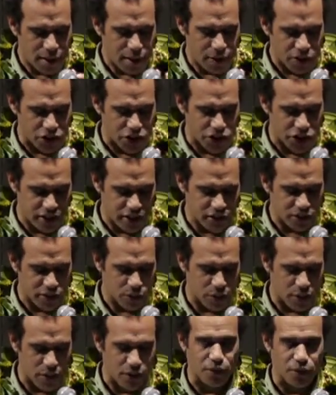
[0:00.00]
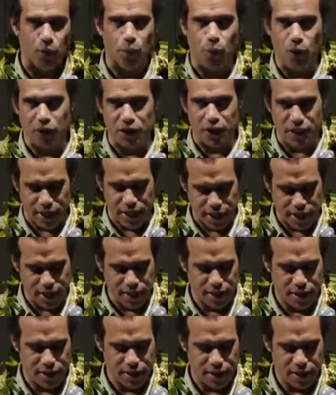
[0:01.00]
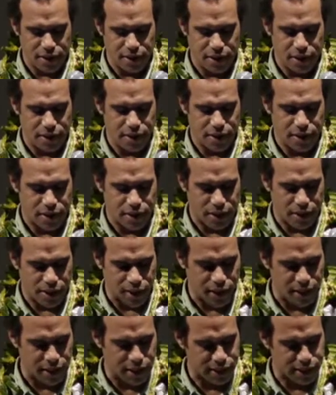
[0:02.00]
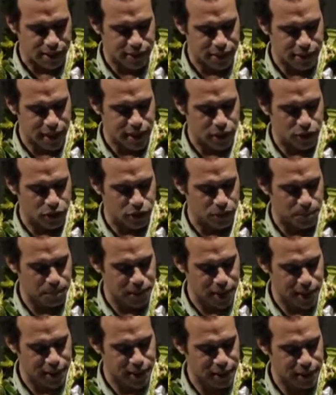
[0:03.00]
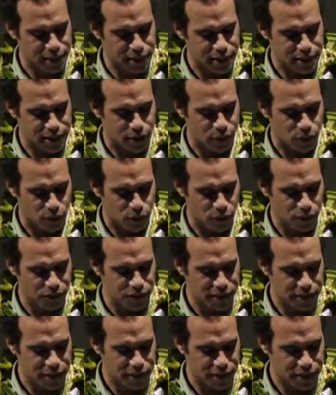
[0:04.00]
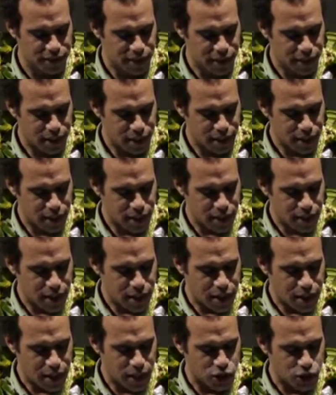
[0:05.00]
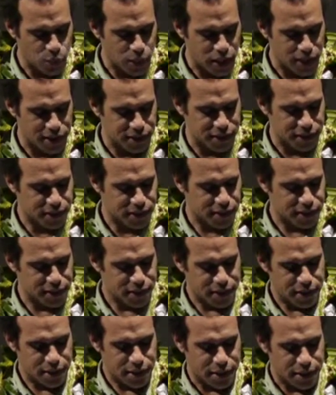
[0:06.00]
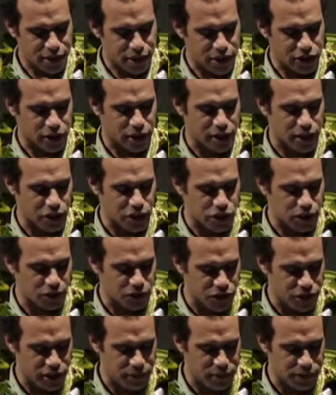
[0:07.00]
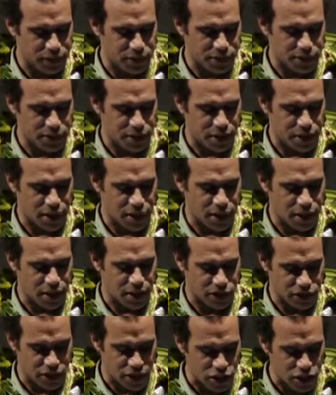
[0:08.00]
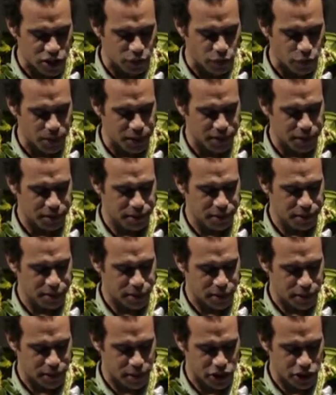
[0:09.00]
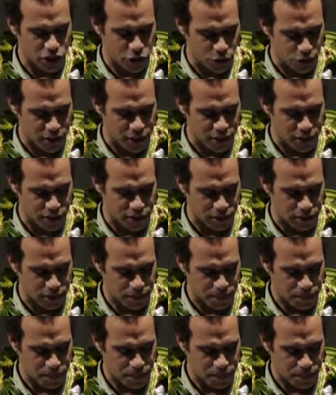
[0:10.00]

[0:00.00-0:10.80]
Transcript: The chiefs were the key stakeholder partner in all of this, as well as National Council of Chiefs, National Council of Women, National Youth Council.